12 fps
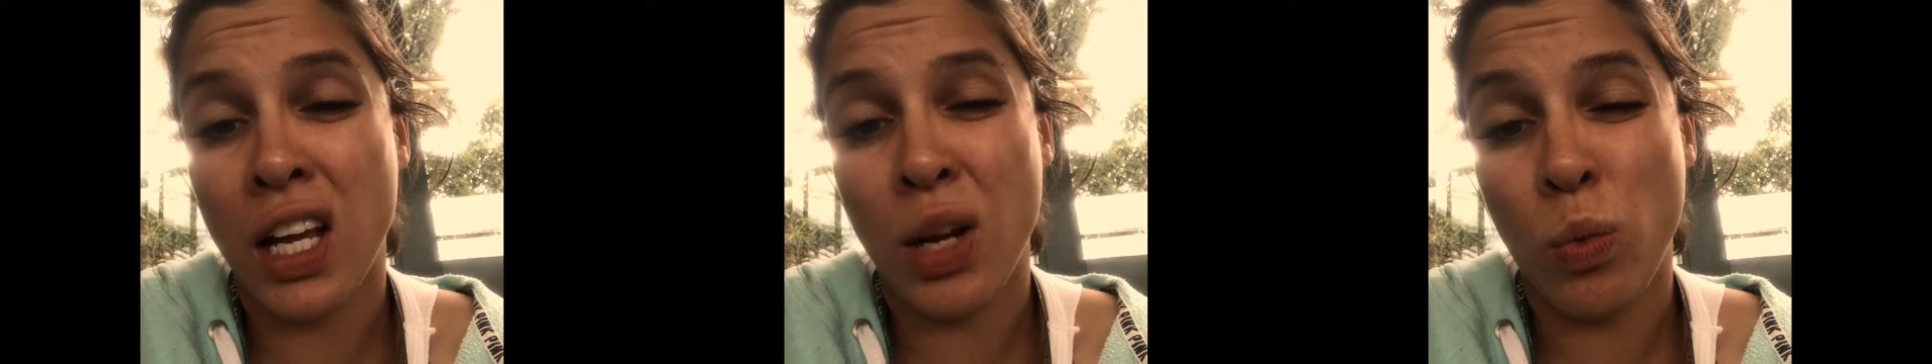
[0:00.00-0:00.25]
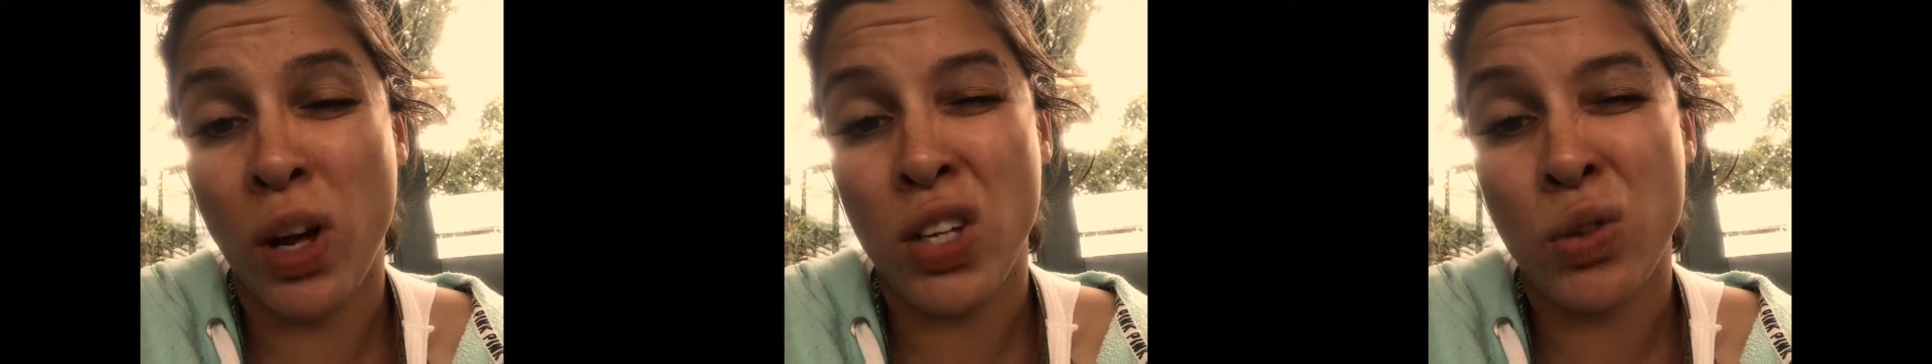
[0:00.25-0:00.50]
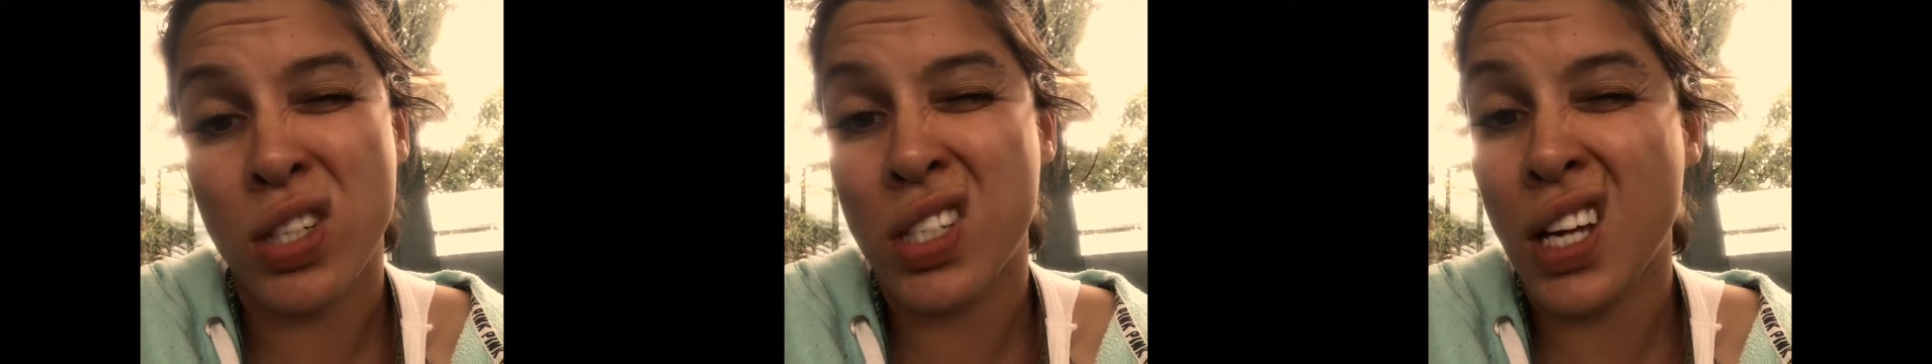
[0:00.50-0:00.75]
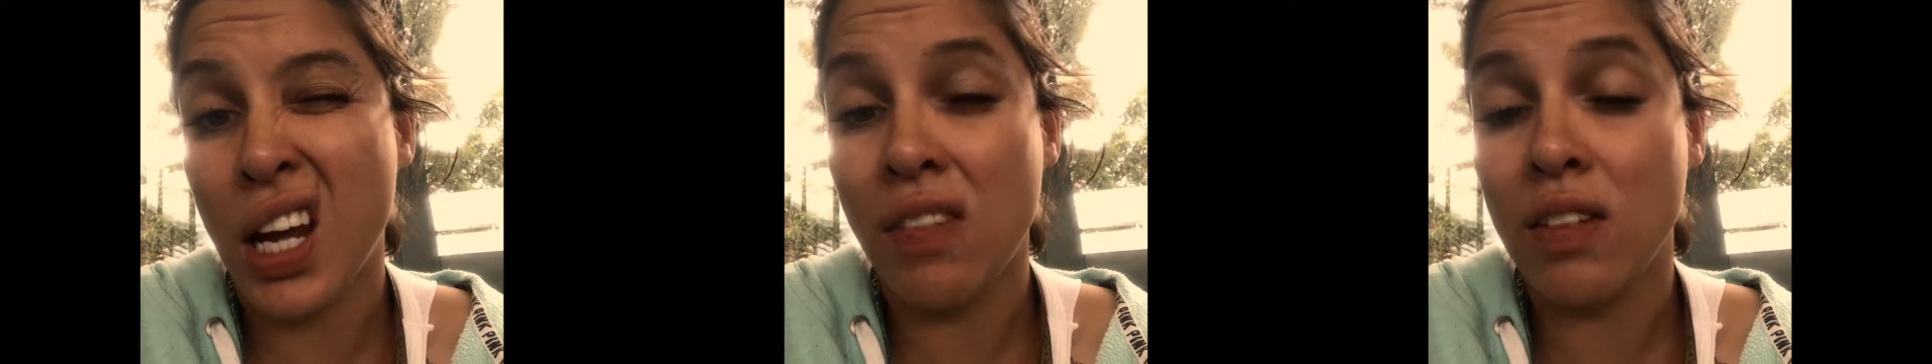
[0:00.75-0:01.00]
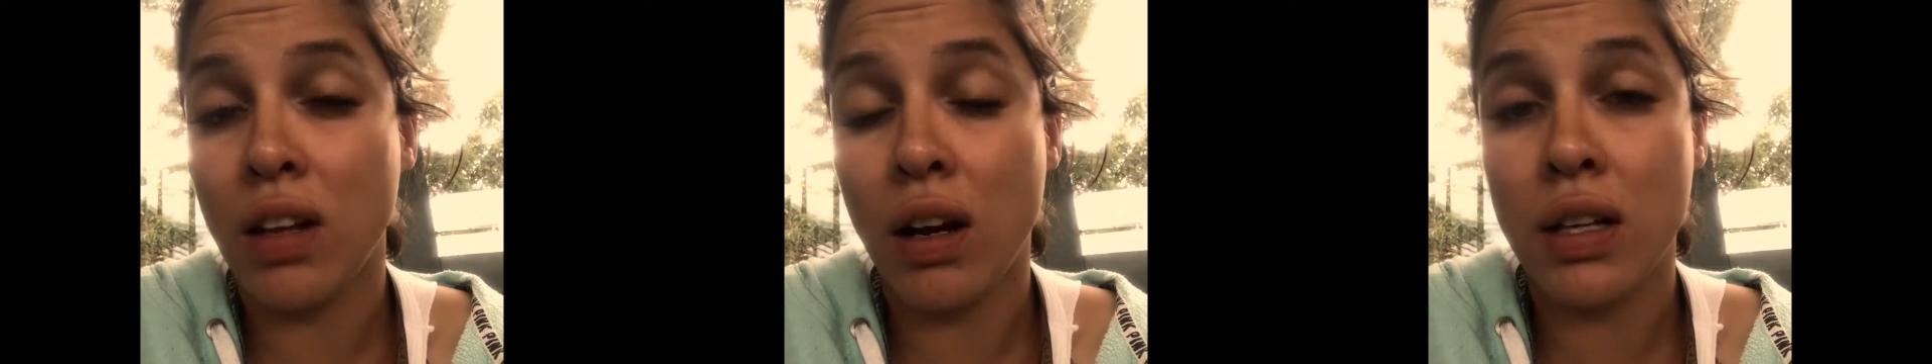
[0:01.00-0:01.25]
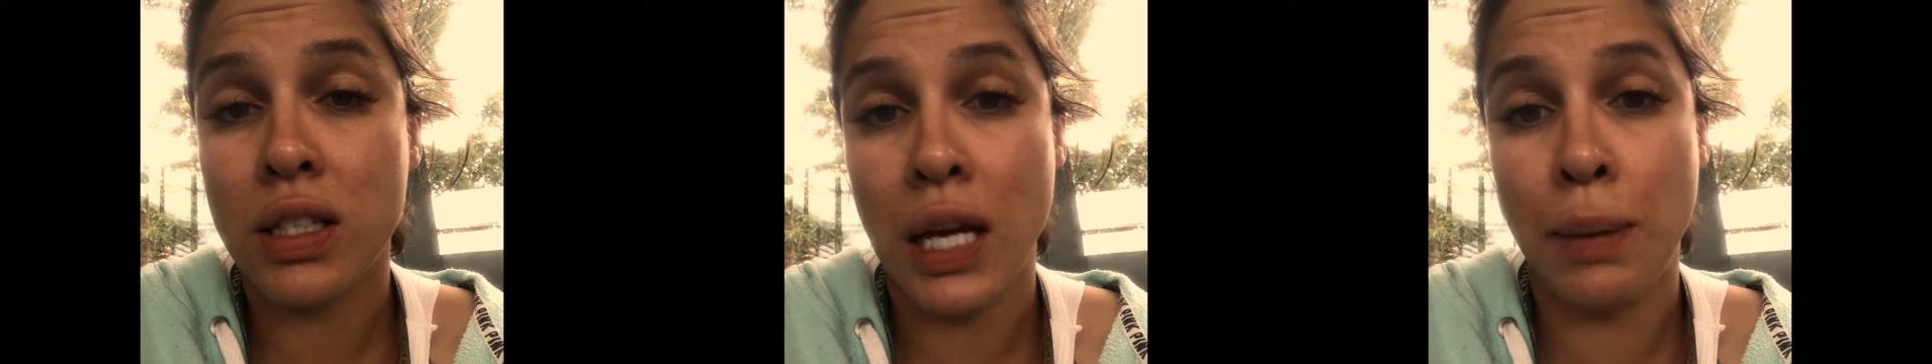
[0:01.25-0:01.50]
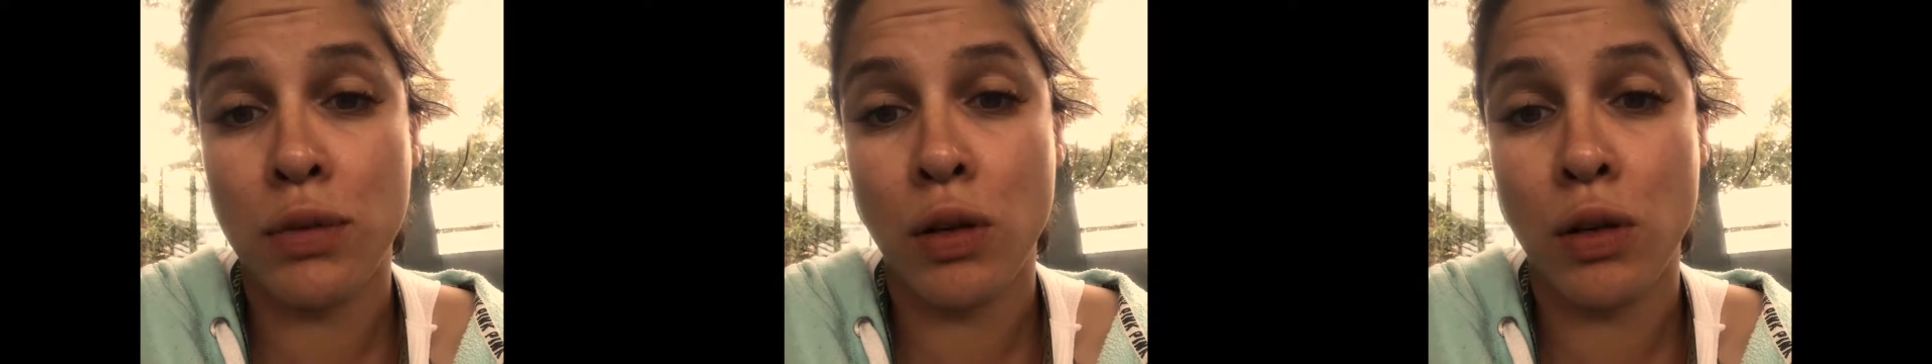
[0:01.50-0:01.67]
8 weeks, which is kind of a long time.